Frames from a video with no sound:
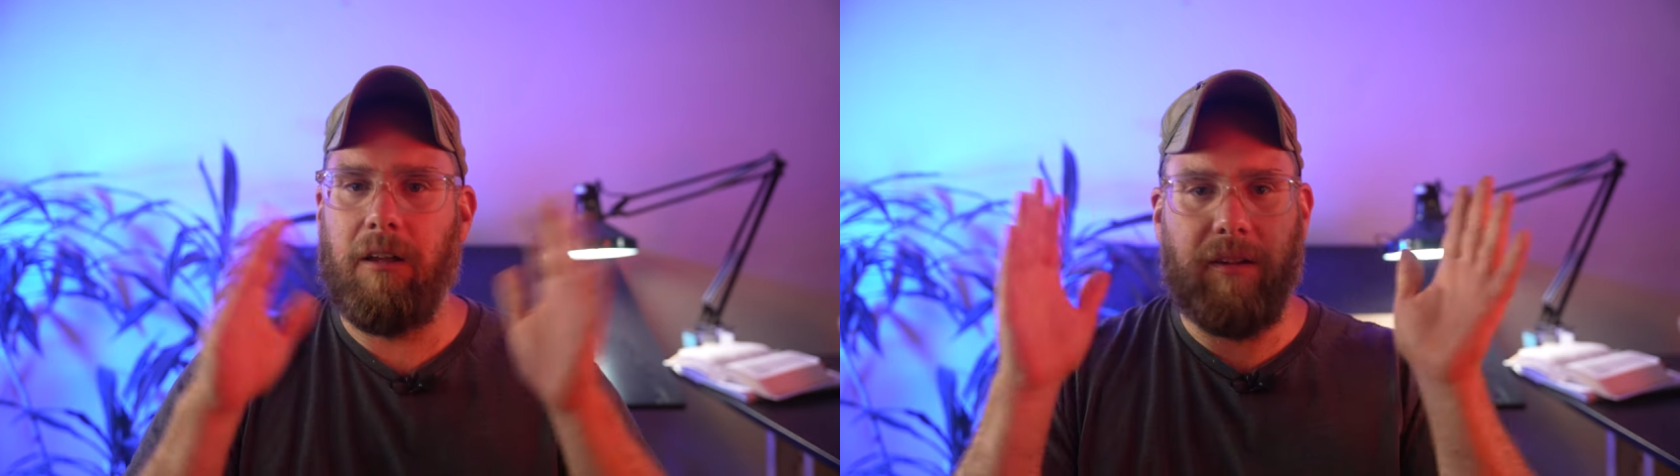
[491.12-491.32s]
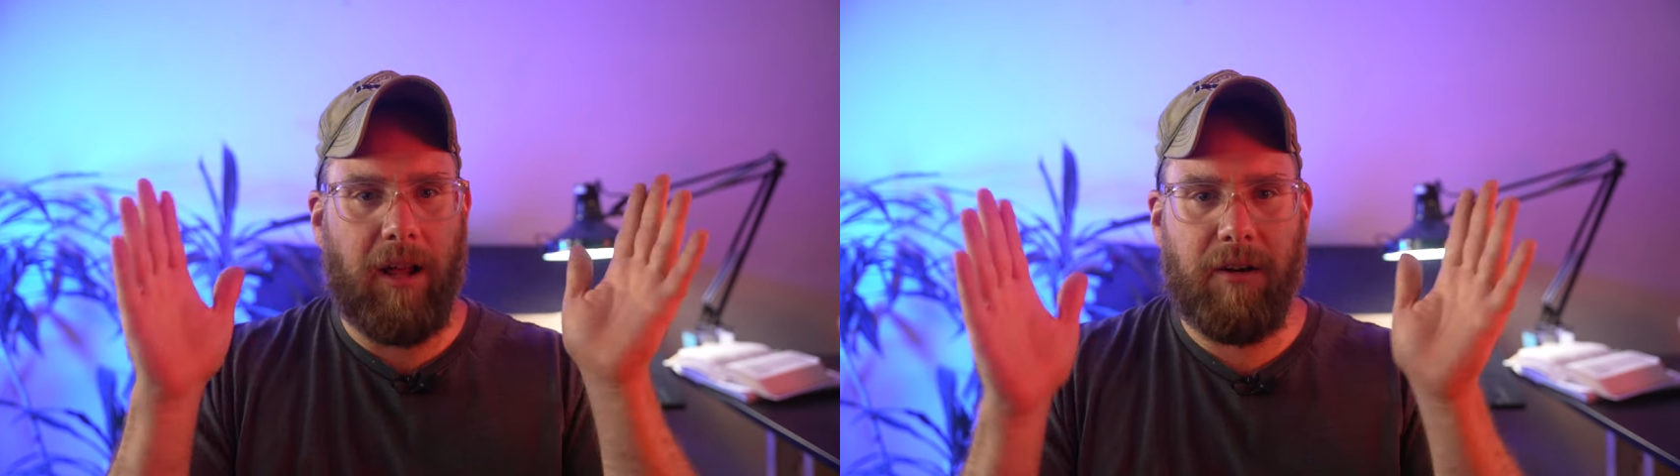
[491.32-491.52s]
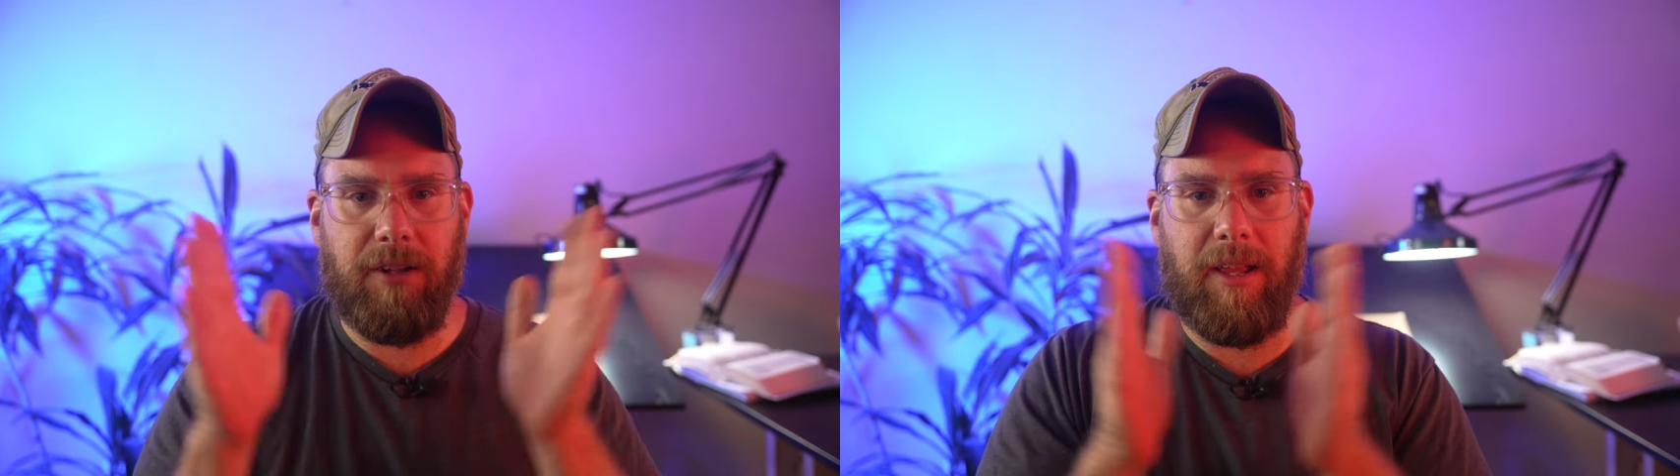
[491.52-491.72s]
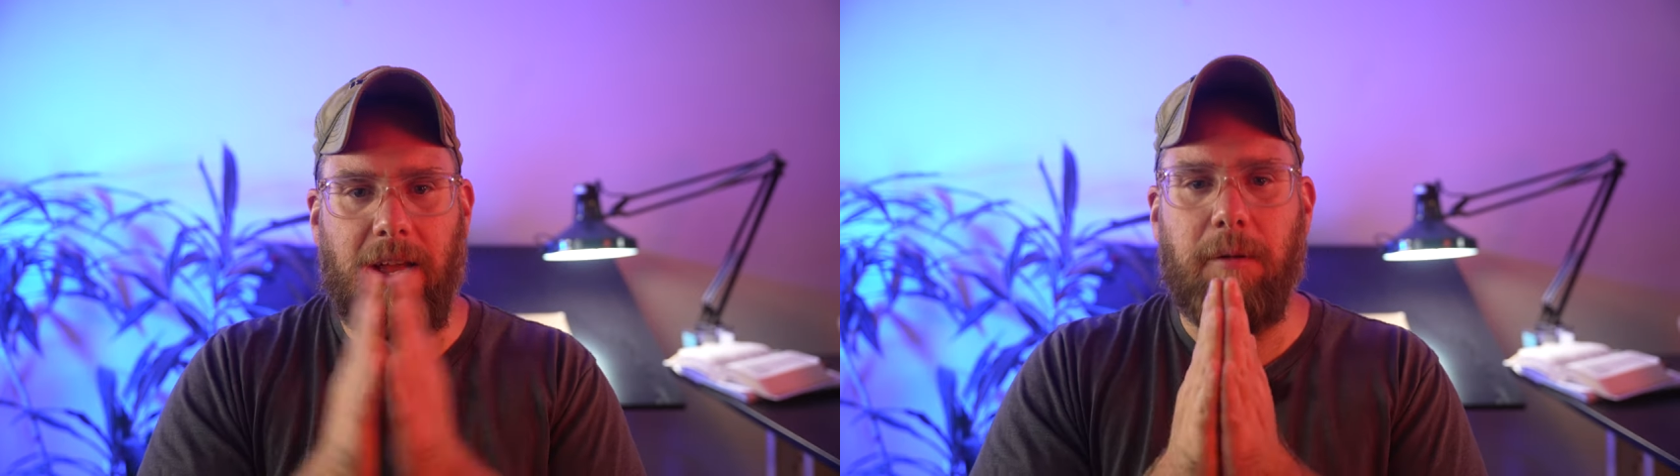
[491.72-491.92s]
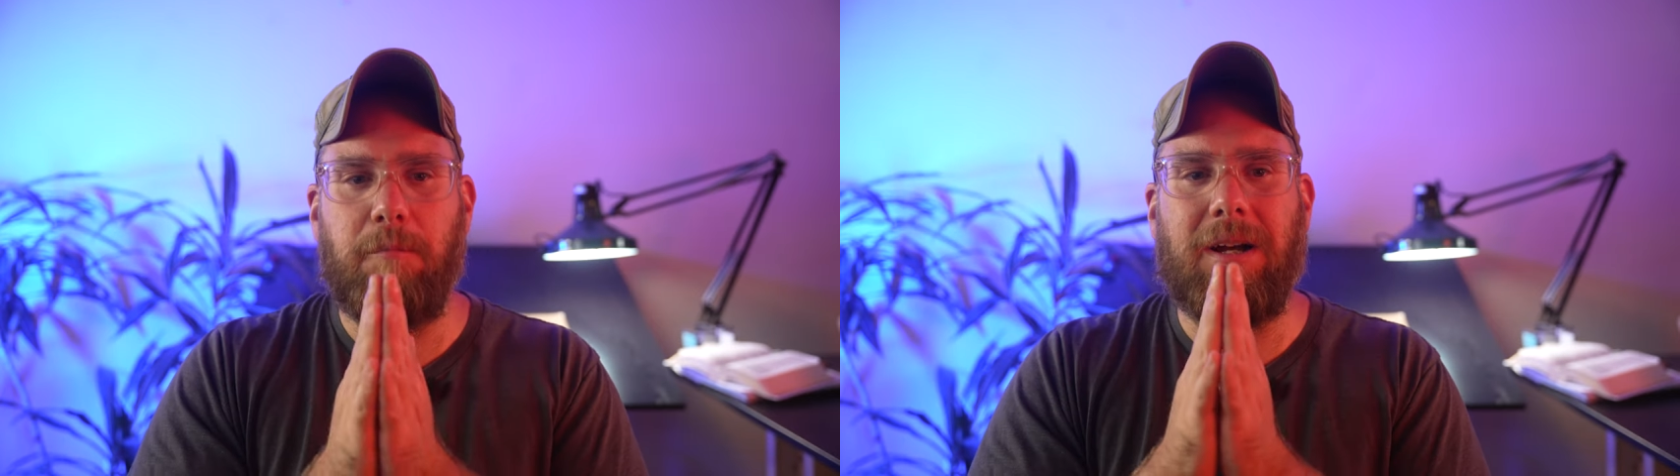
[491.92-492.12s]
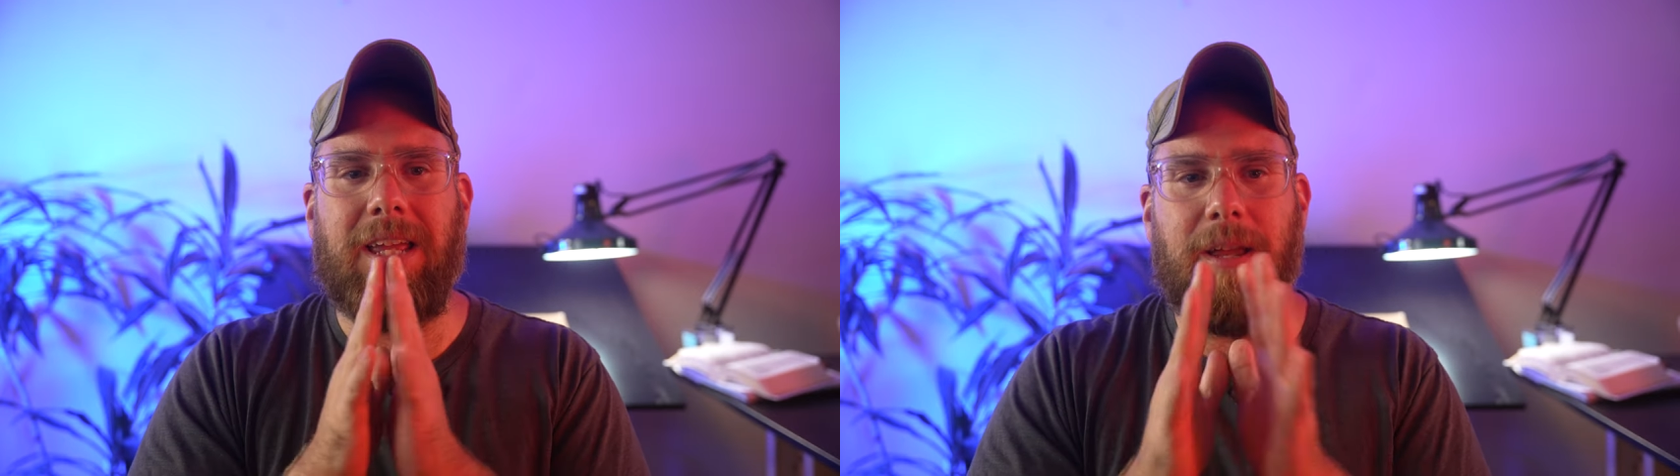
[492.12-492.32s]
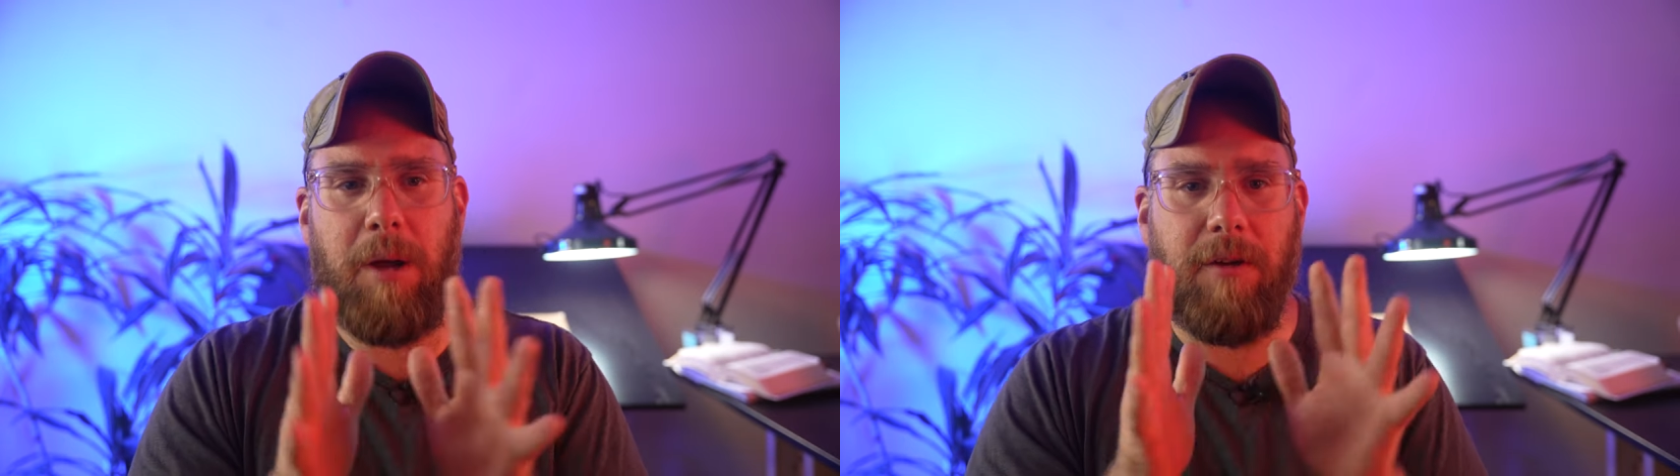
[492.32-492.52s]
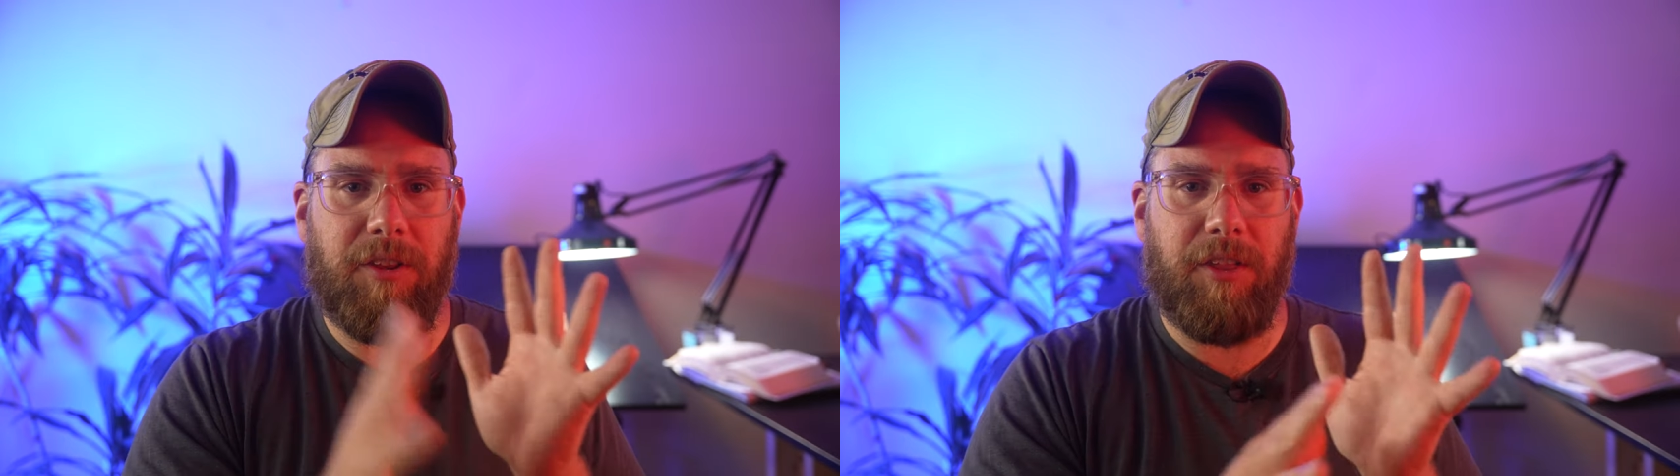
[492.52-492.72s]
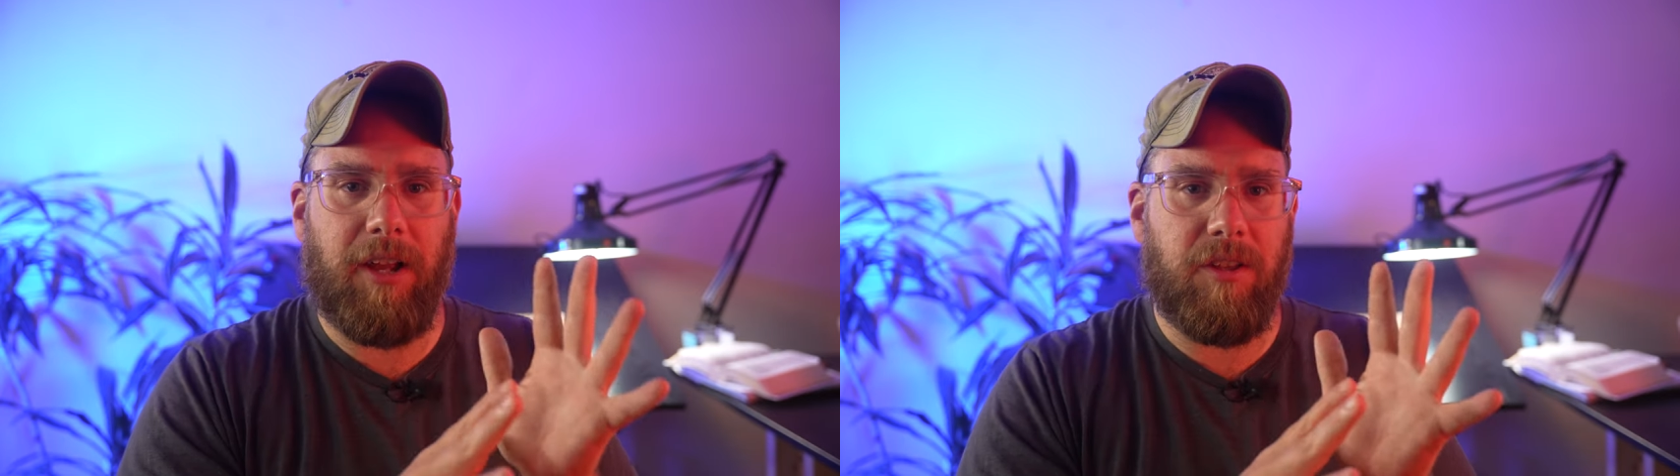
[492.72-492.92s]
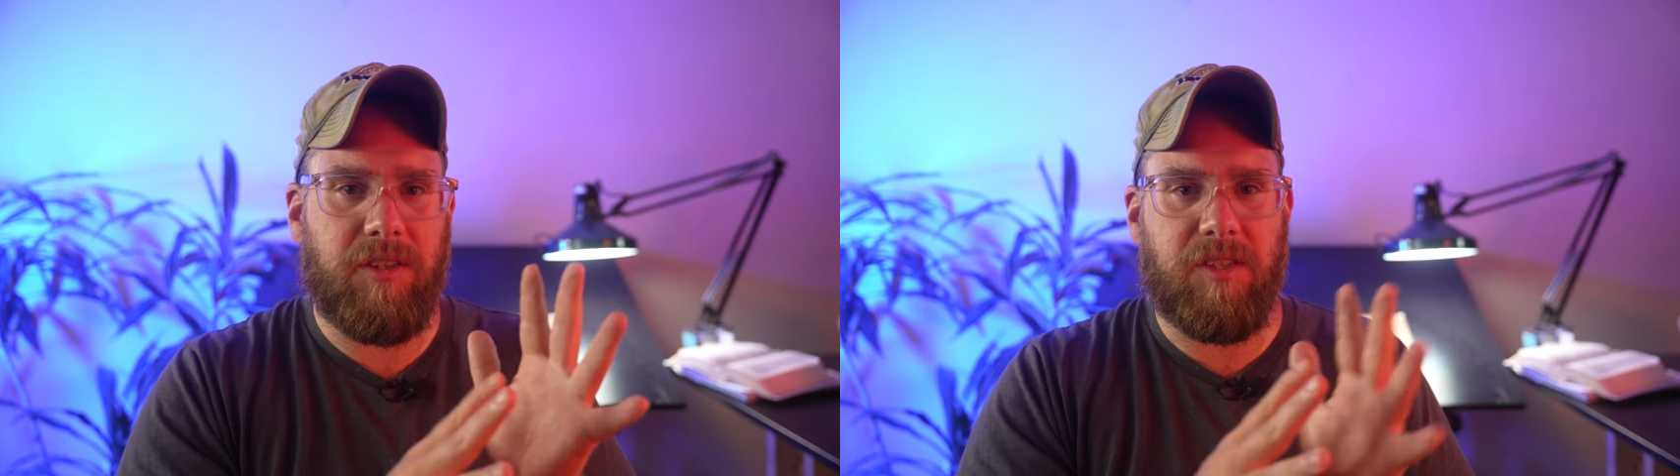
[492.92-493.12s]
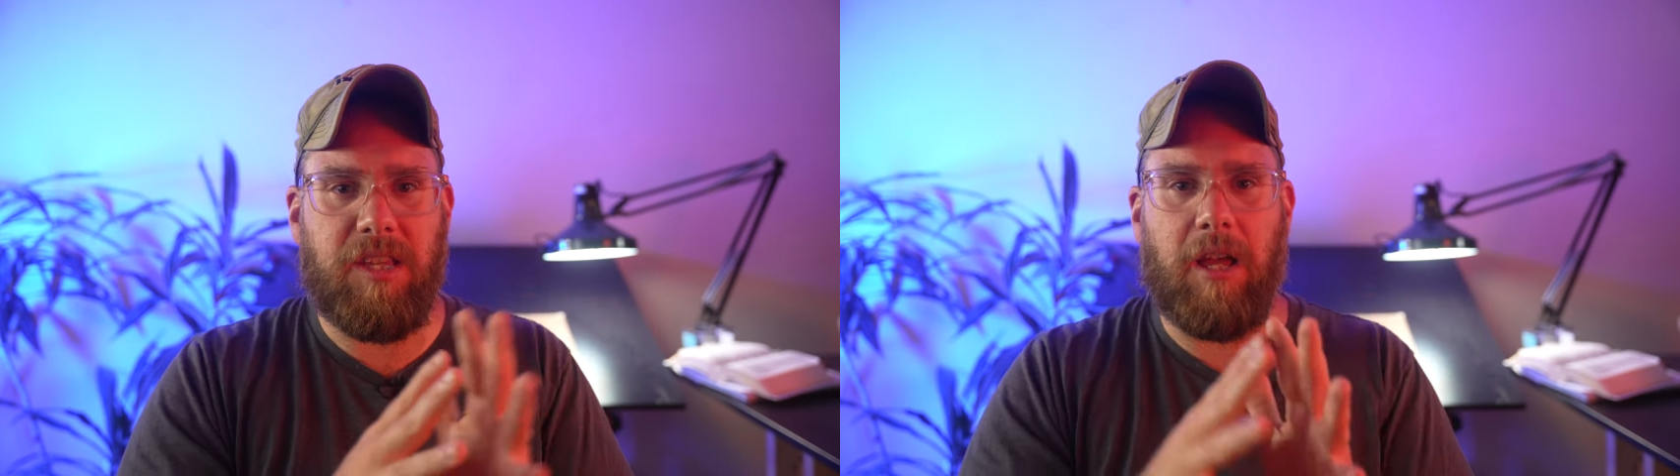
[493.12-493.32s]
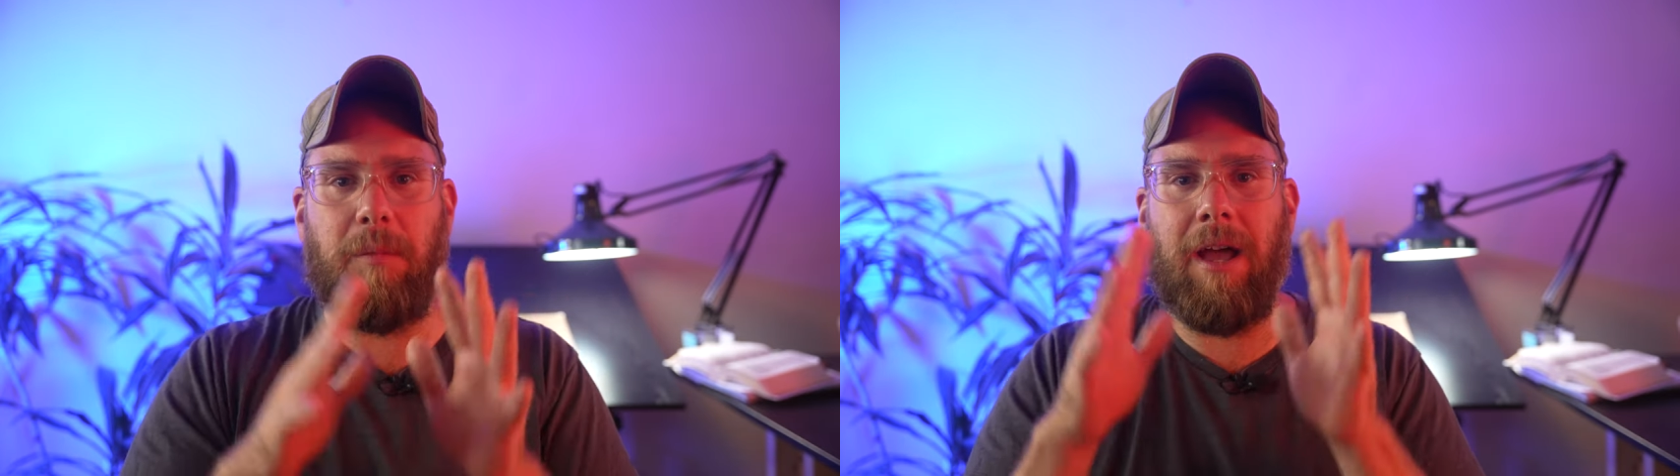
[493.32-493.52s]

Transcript: Not every day, but keep everything else the same